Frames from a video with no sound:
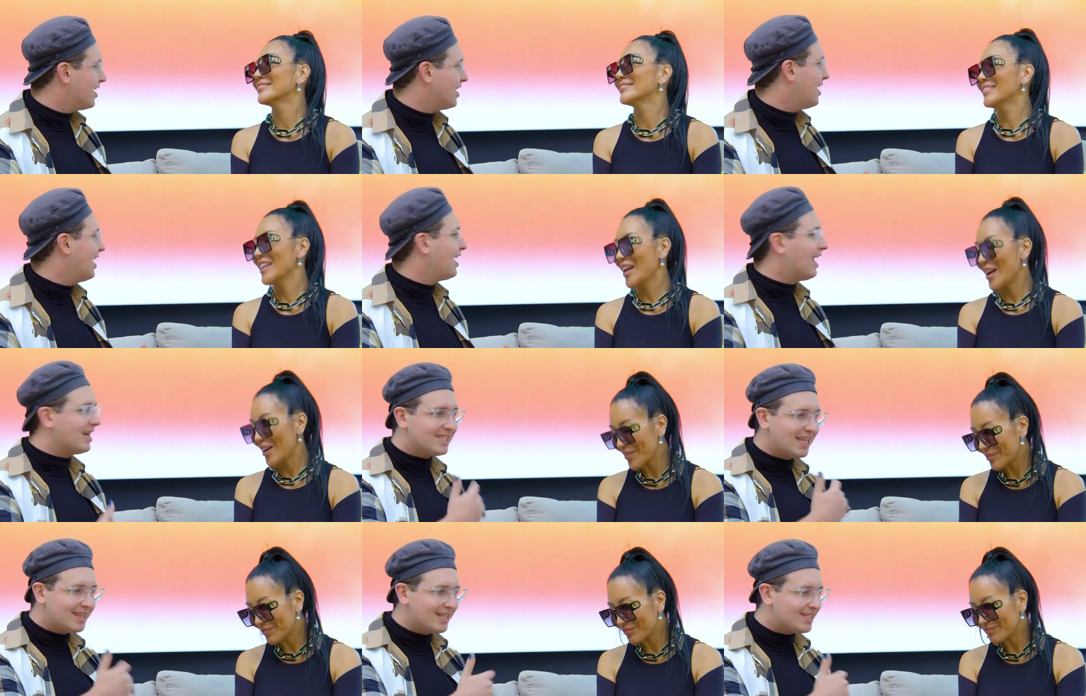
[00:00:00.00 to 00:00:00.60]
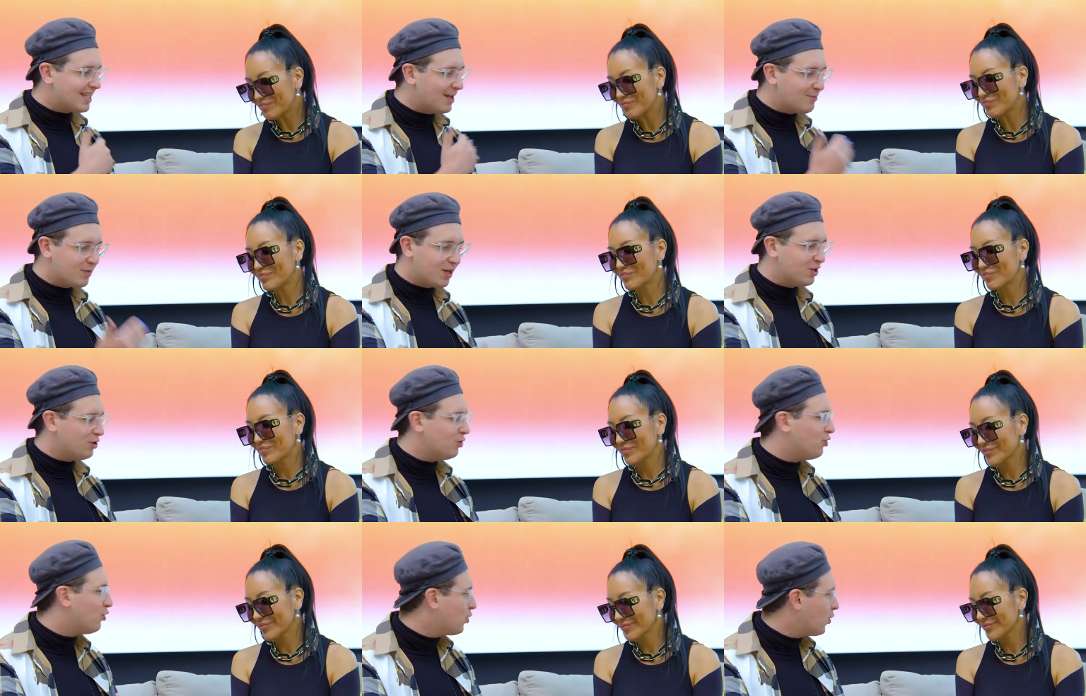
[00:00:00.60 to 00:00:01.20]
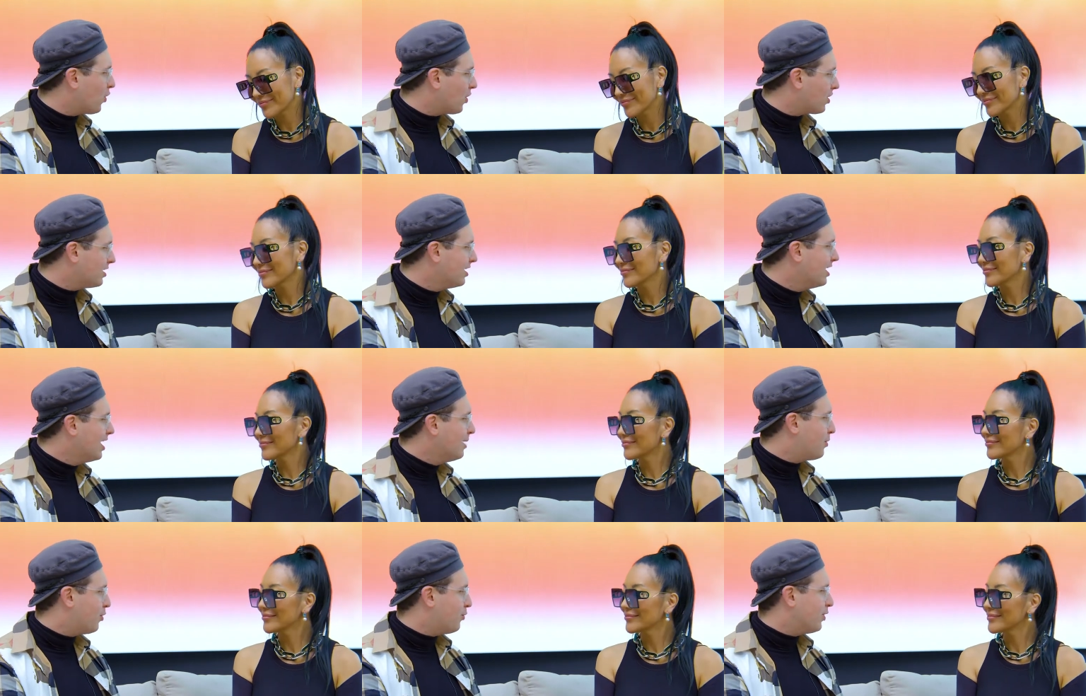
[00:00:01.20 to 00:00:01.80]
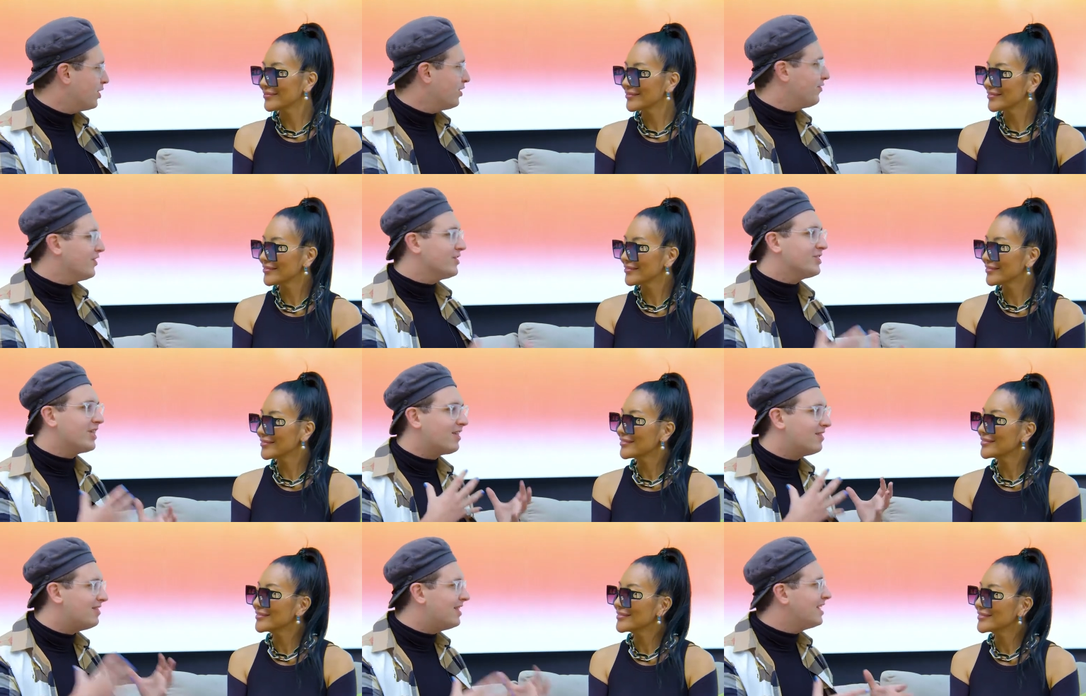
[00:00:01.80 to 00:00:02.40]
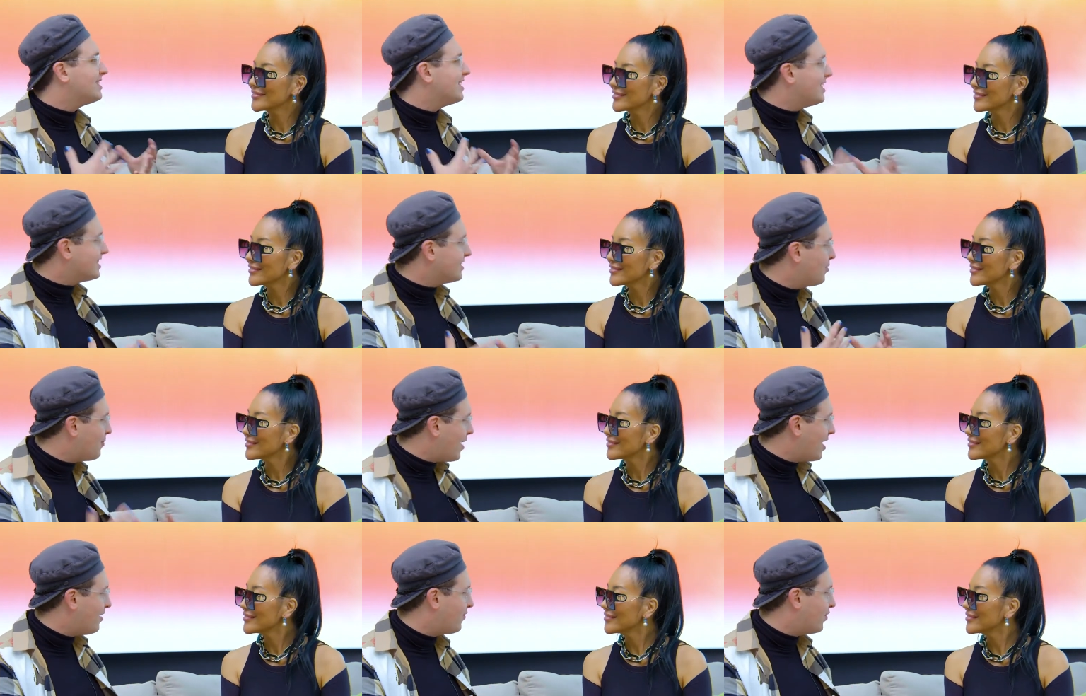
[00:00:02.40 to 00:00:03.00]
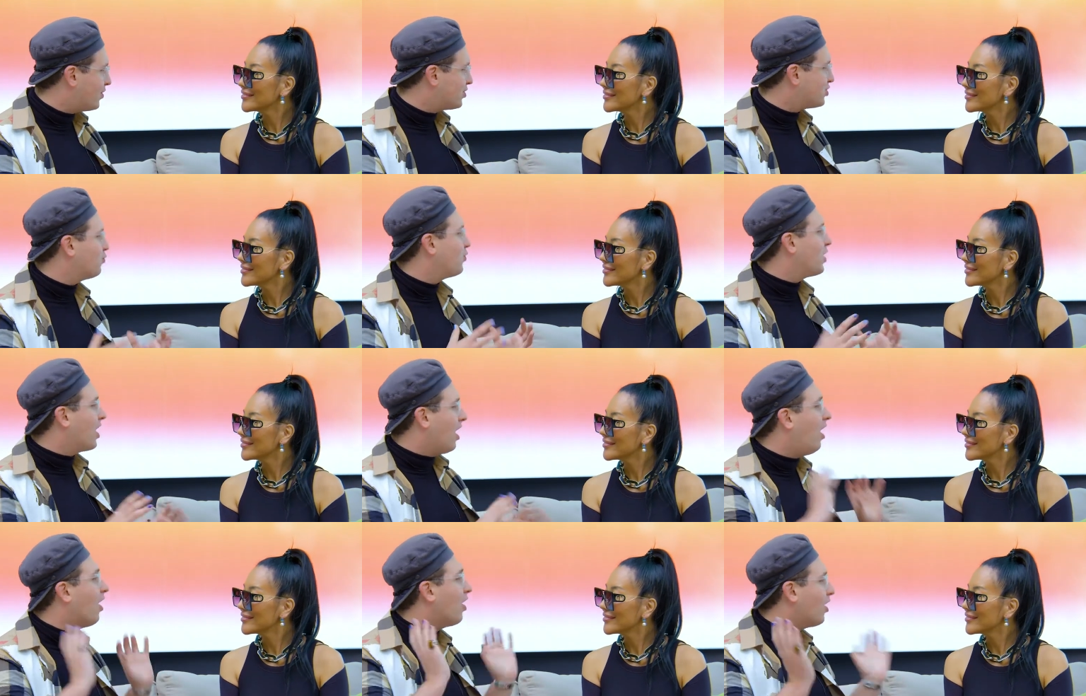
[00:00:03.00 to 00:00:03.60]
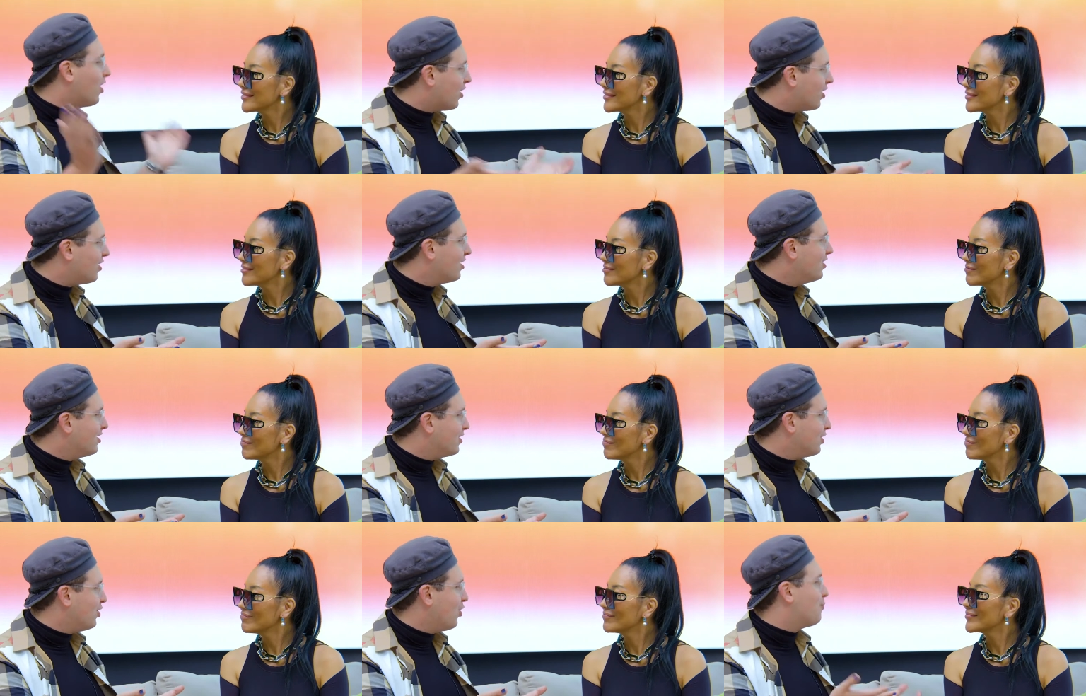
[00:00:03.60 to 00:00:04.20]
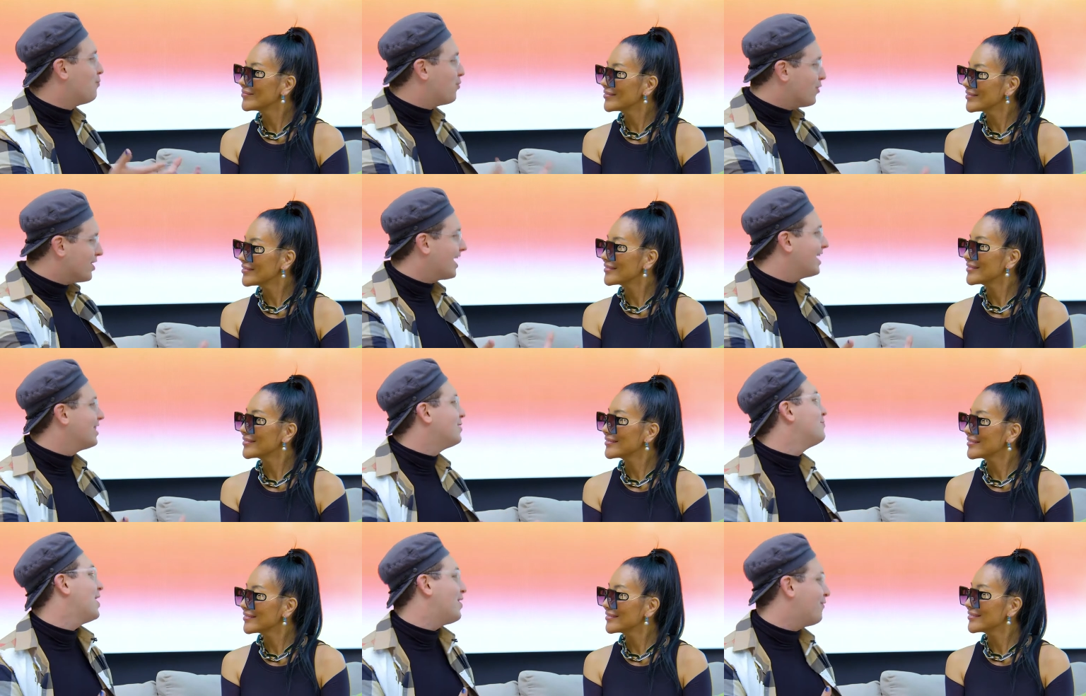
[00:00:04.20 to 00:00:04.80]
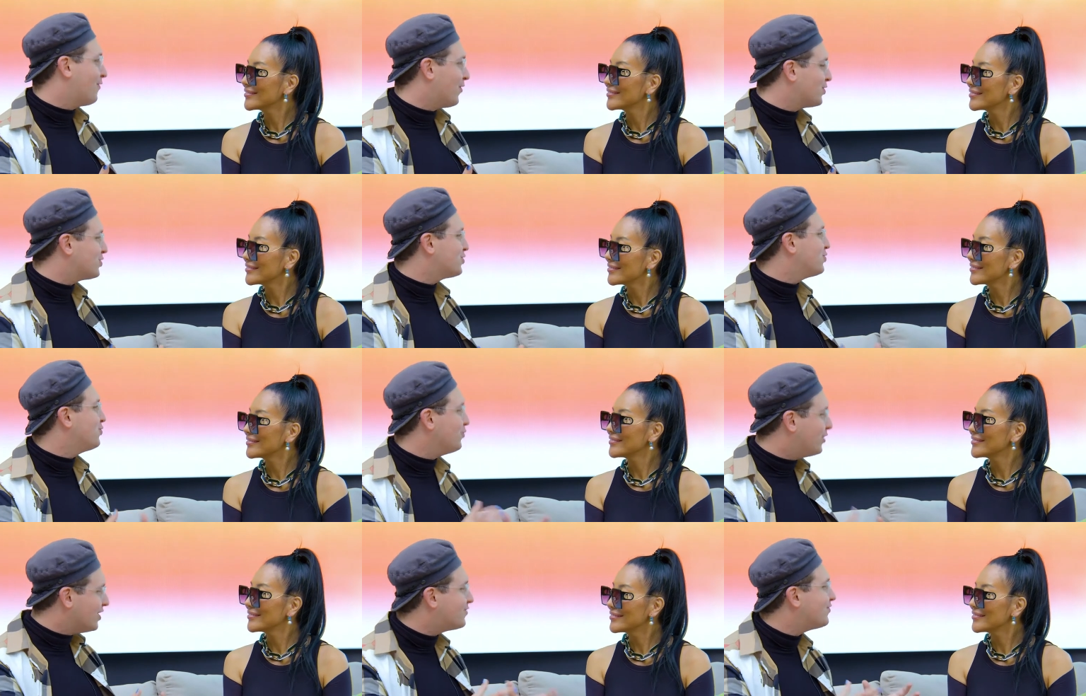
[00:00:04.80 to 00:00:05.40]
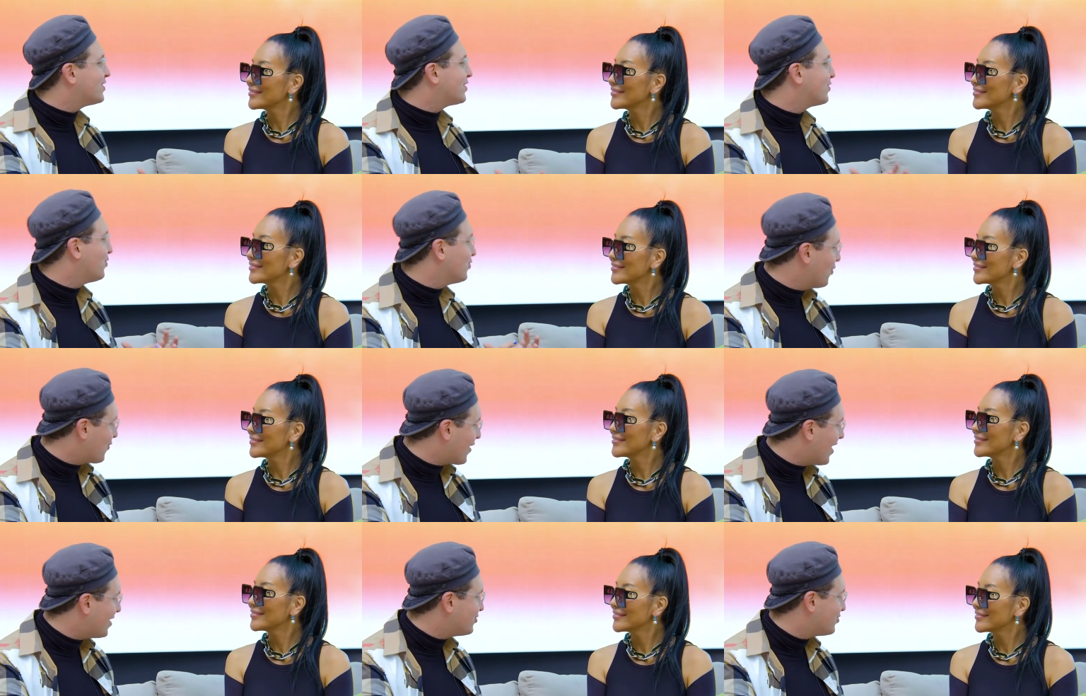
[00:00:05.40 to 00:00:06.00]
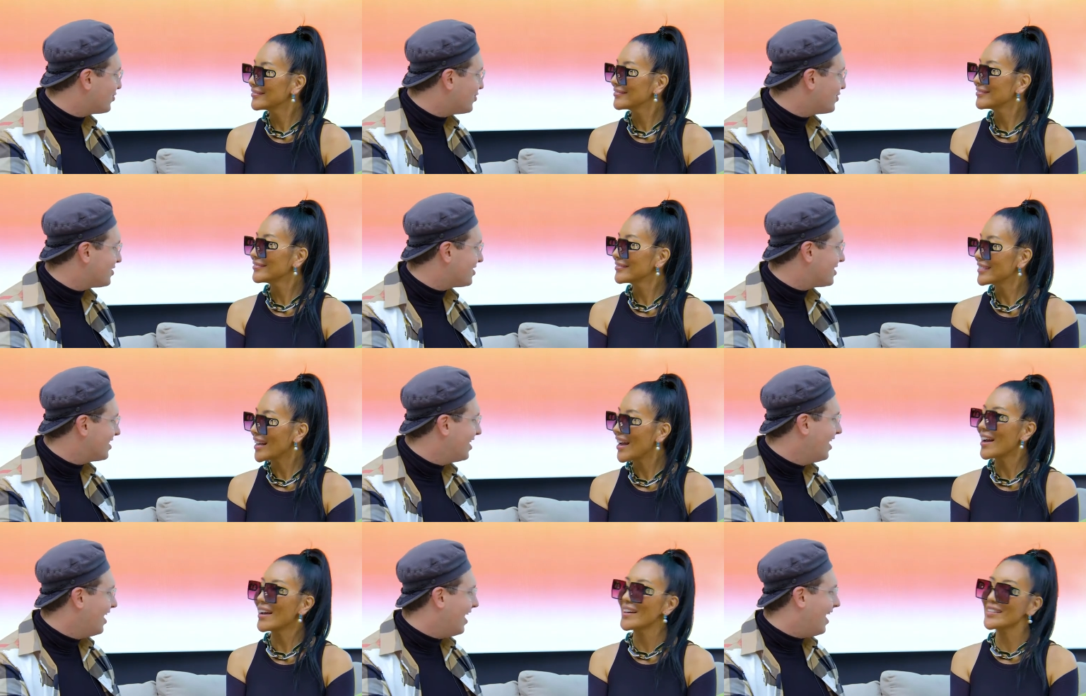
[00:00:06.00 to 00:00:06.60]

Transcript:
Speaker 1: and I said the same thing in New York, but it really feels like this is the metaverse. We are, you know, bringing the metaverse to these physical locations. Yes.